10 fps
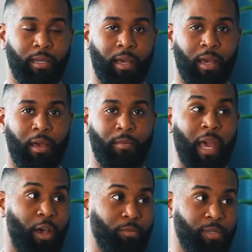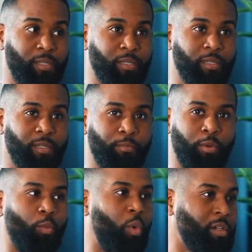that helped.
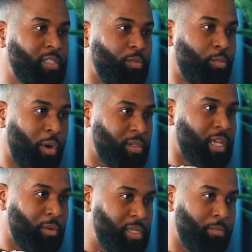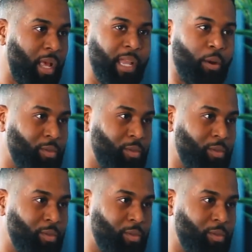But whilst that was in planning,